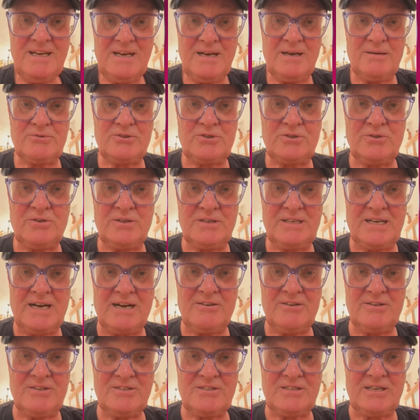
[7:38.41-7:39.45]
I'm sure
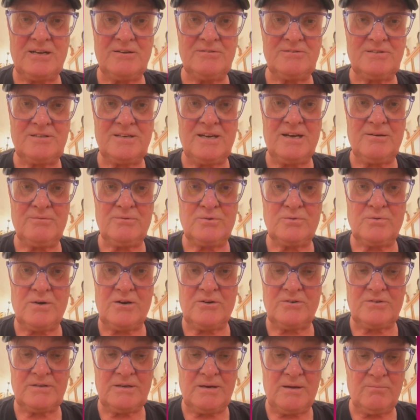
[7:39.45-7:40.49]
Gareth Southgate would
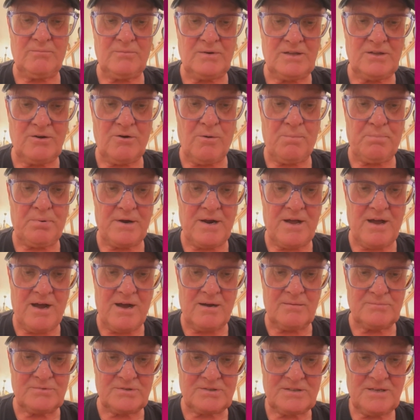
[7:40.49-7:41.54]
welcome him with open
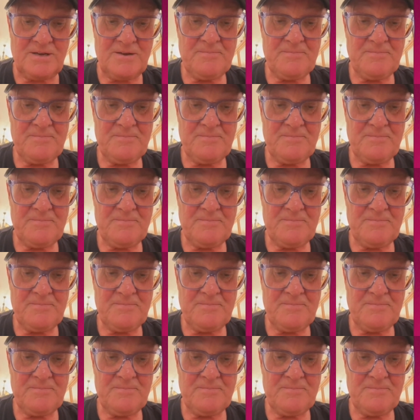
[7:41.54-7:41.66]
arms.